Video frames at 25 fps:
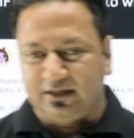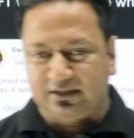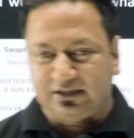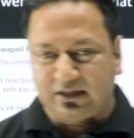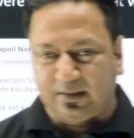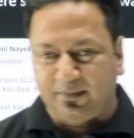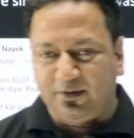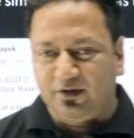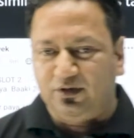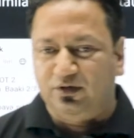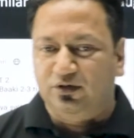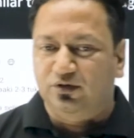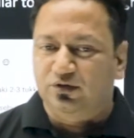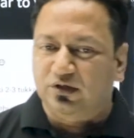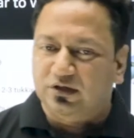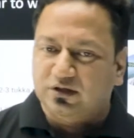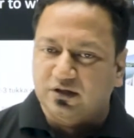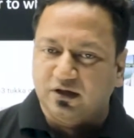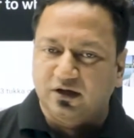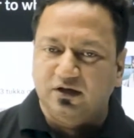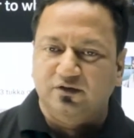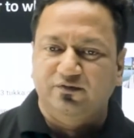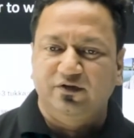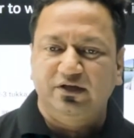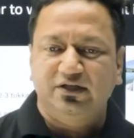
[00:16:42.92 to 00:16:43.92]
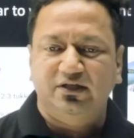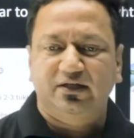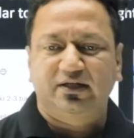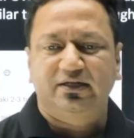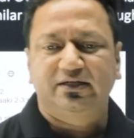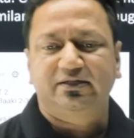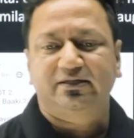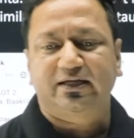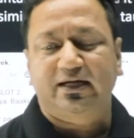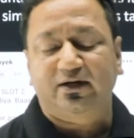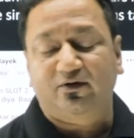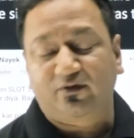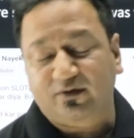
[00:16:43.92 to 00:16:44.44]
class. Coming to the third feature,
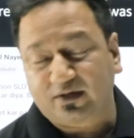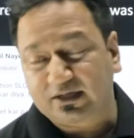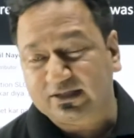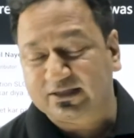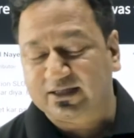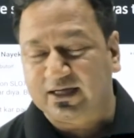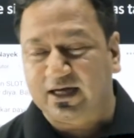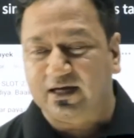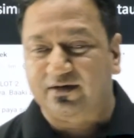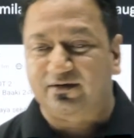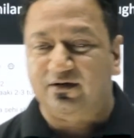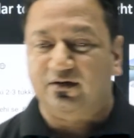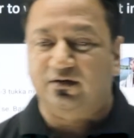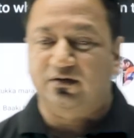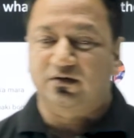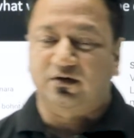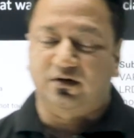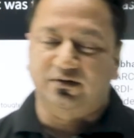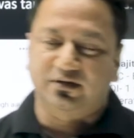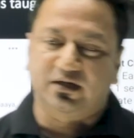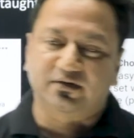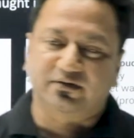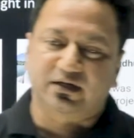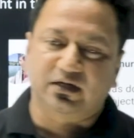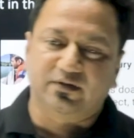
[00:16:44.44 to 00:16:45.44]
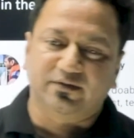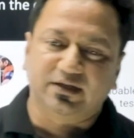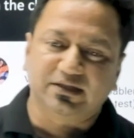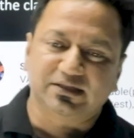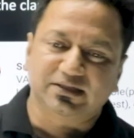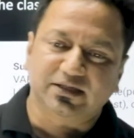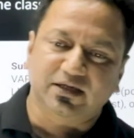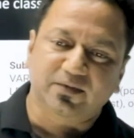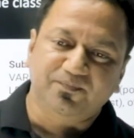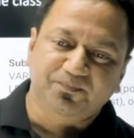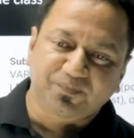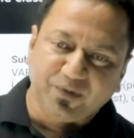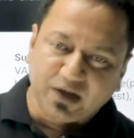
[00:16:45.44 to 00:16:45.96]
that is iQuanta's content
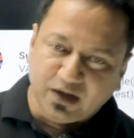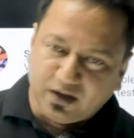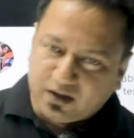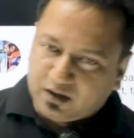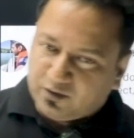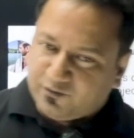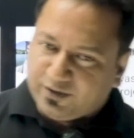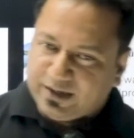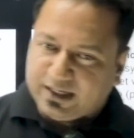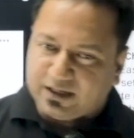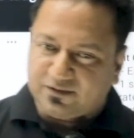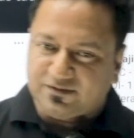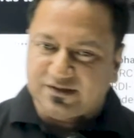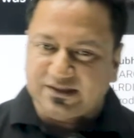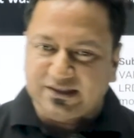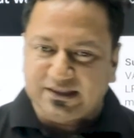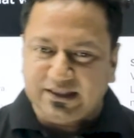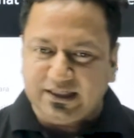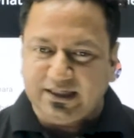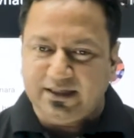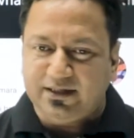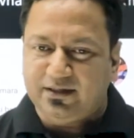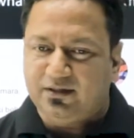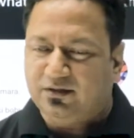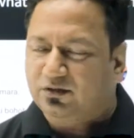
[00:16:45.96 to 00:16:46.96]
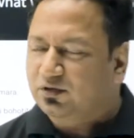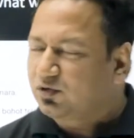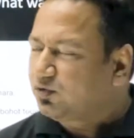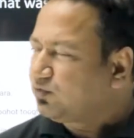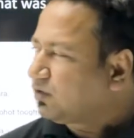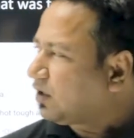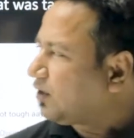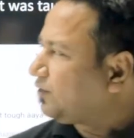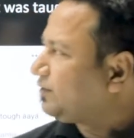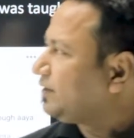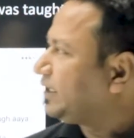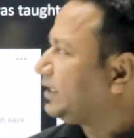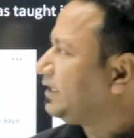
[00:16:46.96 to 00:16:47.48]
relevancy. We have seen
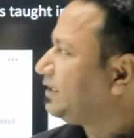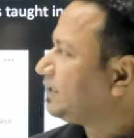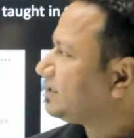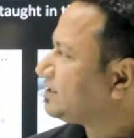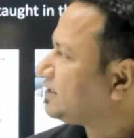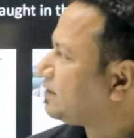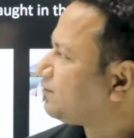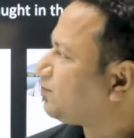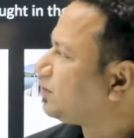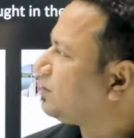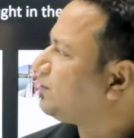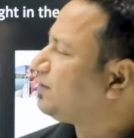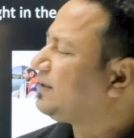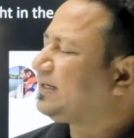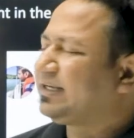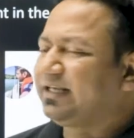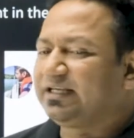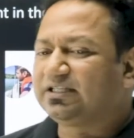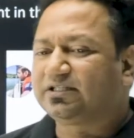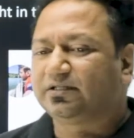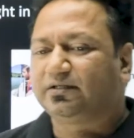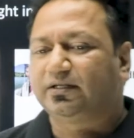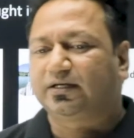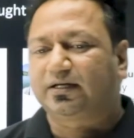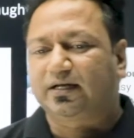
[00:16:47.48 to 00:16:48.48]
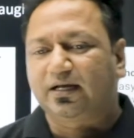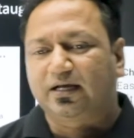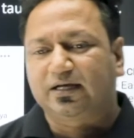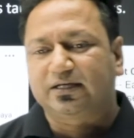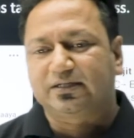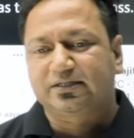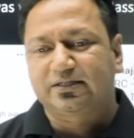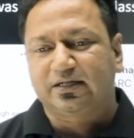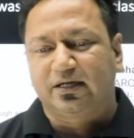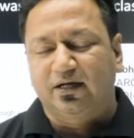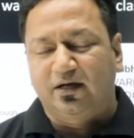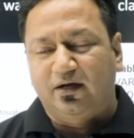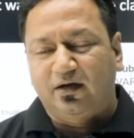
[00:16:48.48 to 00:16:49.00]
throughout the years that whatever we teach in the
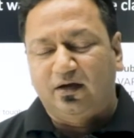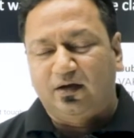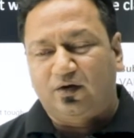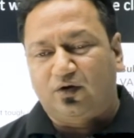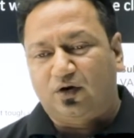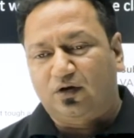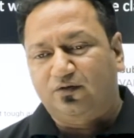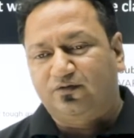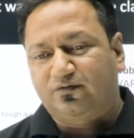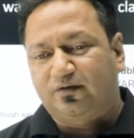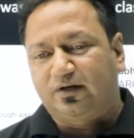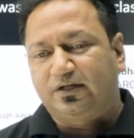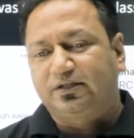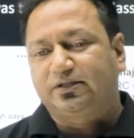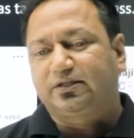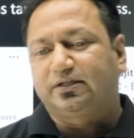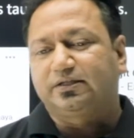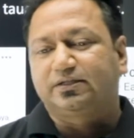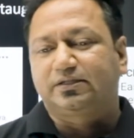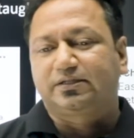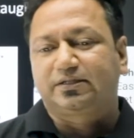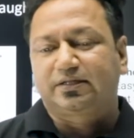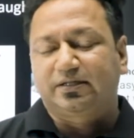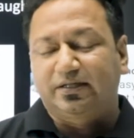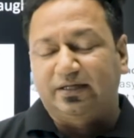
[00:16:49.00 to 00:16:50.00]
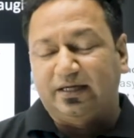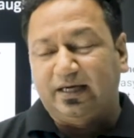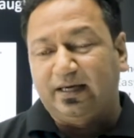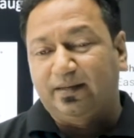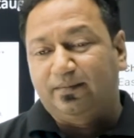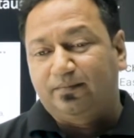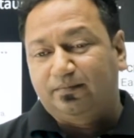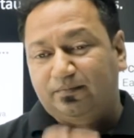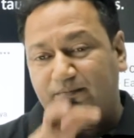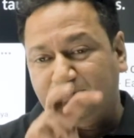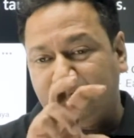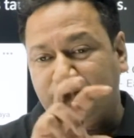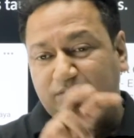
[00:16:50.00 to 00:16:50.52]
class, a lot of questions
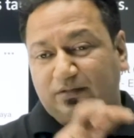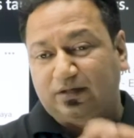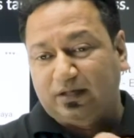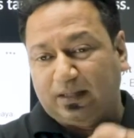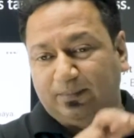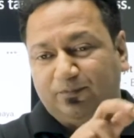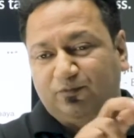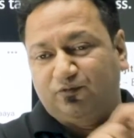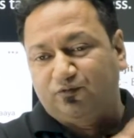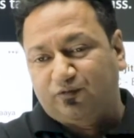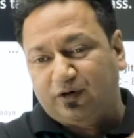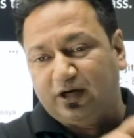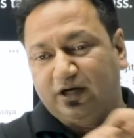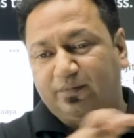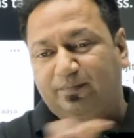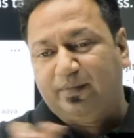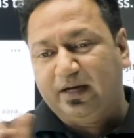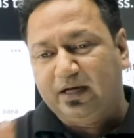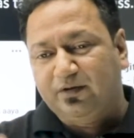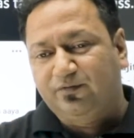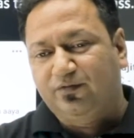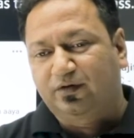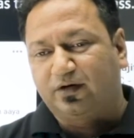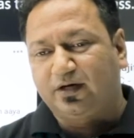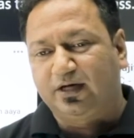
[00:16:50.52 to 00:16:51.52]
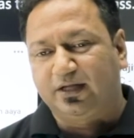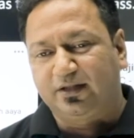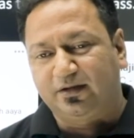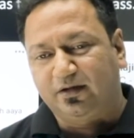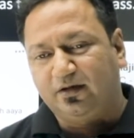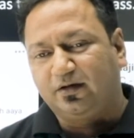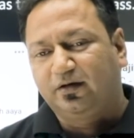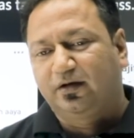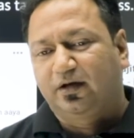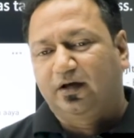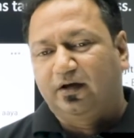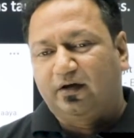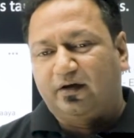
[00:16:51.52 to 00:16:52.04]
come word by word in
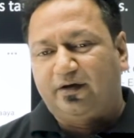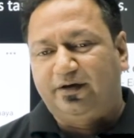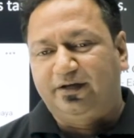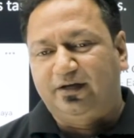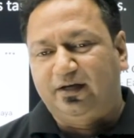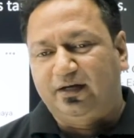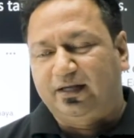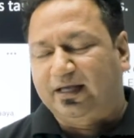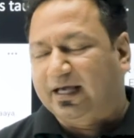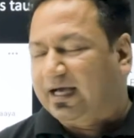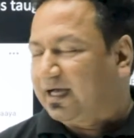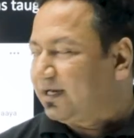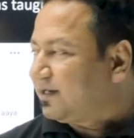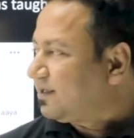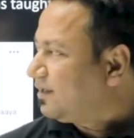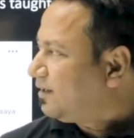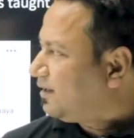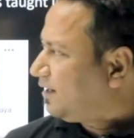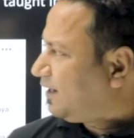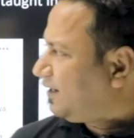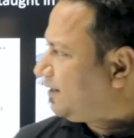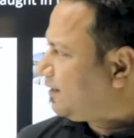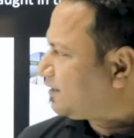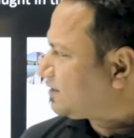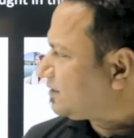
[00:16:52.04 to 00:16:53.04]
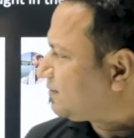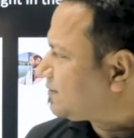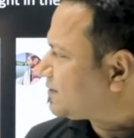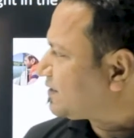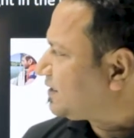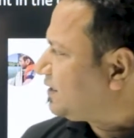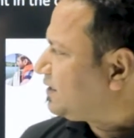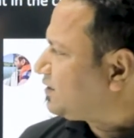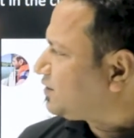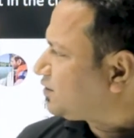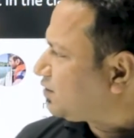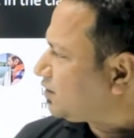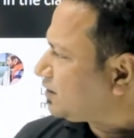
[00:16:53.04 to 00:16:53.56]
the real CAT. Here are some
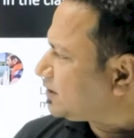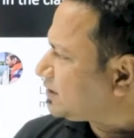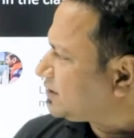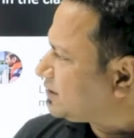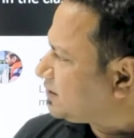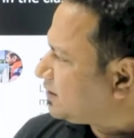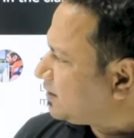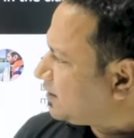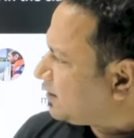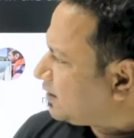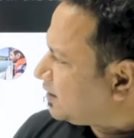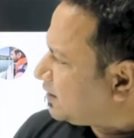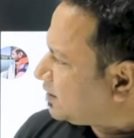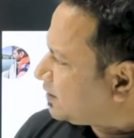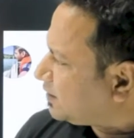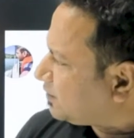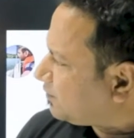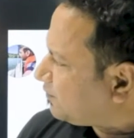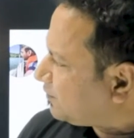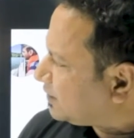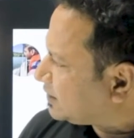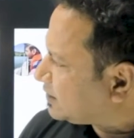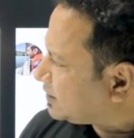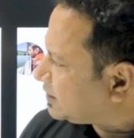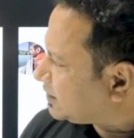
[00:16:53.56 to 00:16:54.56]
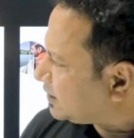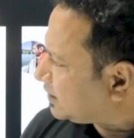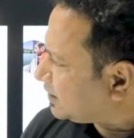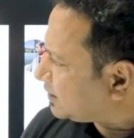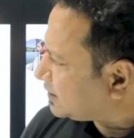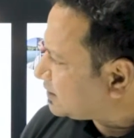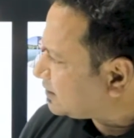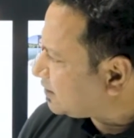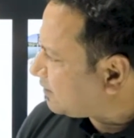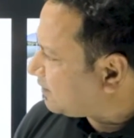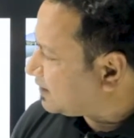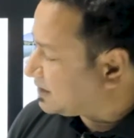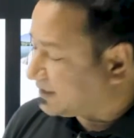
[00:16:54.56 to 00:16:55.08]
screenshots which
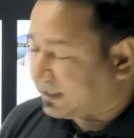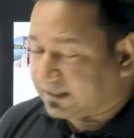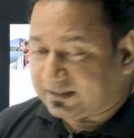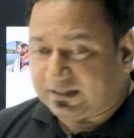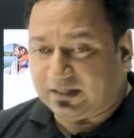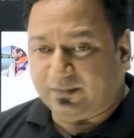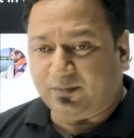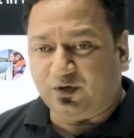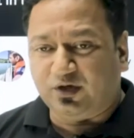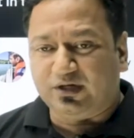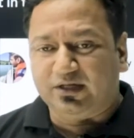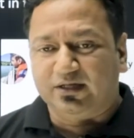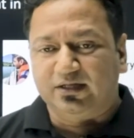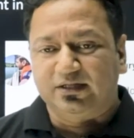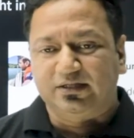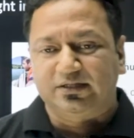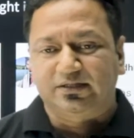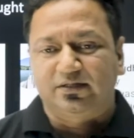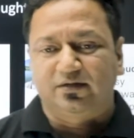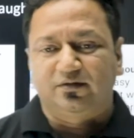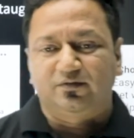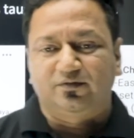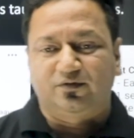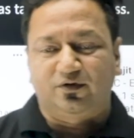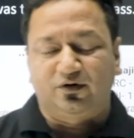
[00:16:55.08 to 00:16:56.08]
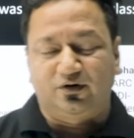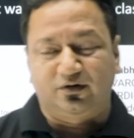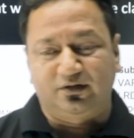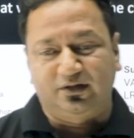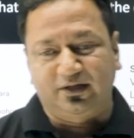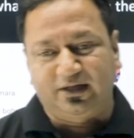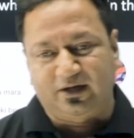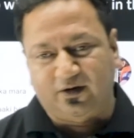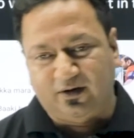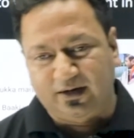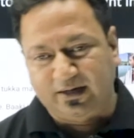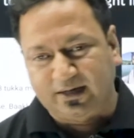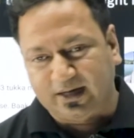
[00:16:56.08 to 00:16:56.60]
serve as testimonials for
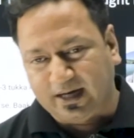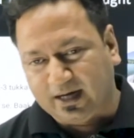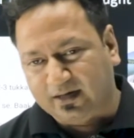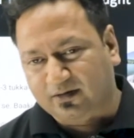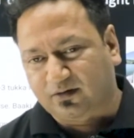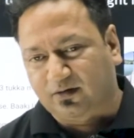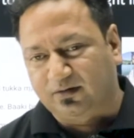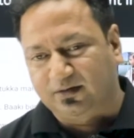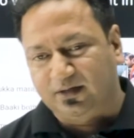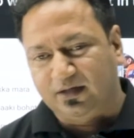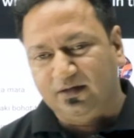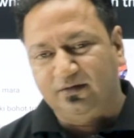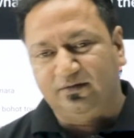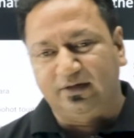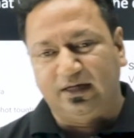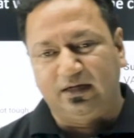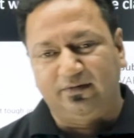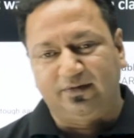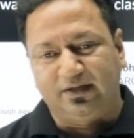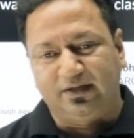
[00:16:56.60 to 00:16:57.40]
the CAT content